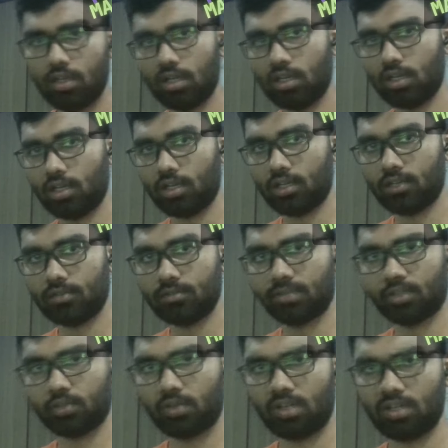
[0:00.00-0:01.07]

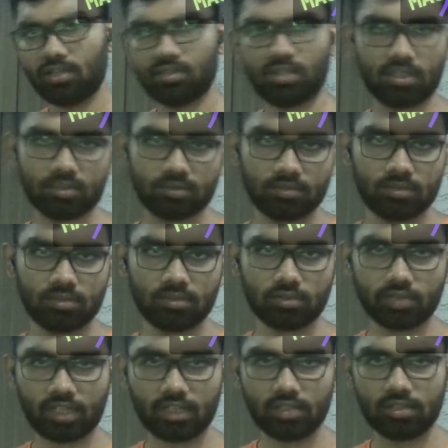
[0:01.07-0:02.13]
6:20.
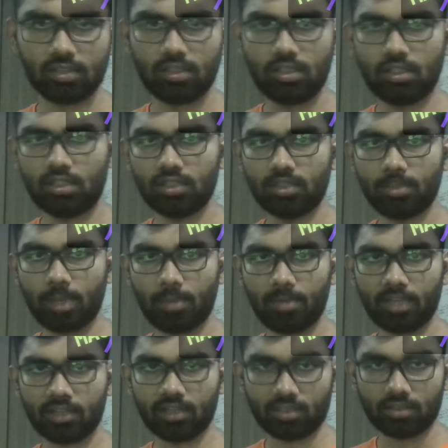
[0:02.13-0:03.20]
So yeah, the
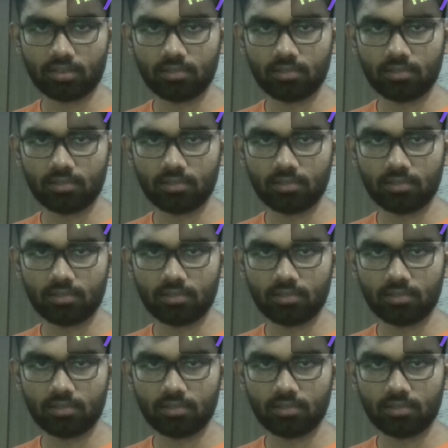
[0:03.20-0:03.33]
public thing.